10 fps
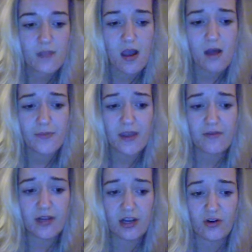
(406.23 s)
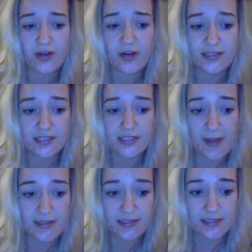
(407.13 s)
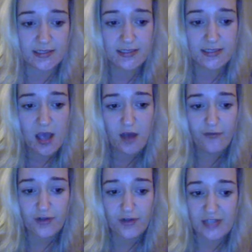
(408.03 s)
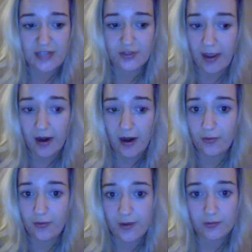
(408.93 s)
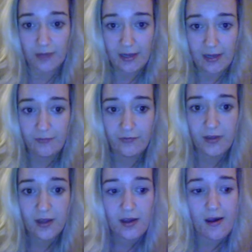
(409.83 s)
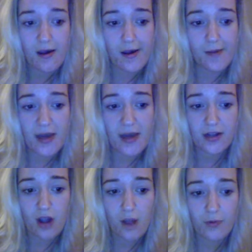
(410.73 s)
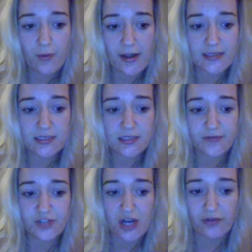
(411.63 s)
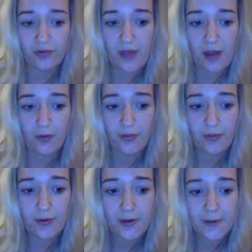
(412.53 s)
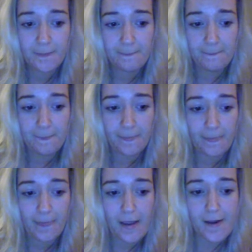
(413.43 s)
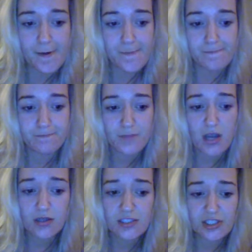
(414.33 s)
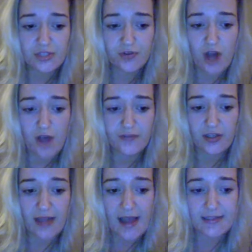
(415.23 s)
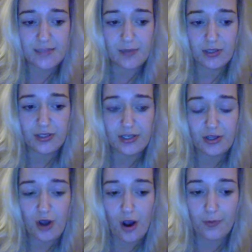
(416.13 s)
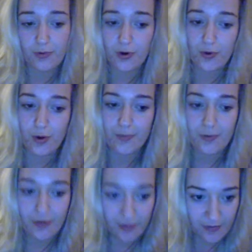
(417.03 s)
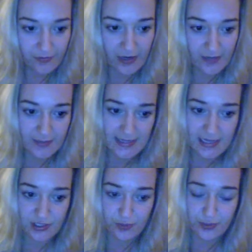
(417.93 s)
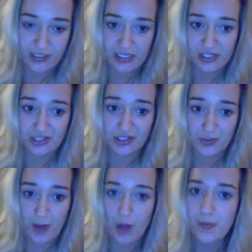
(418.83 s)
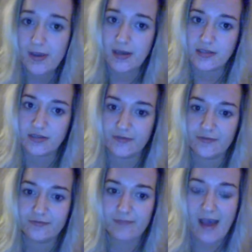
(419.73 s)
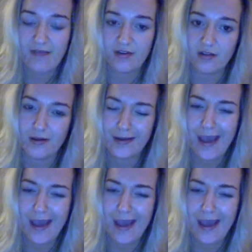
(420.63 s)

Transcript: They have an increased expenses for dental care throughout life, and it compromises of general health. Young children often lack the ability to cooperate with dental procedures as well because of having a lot of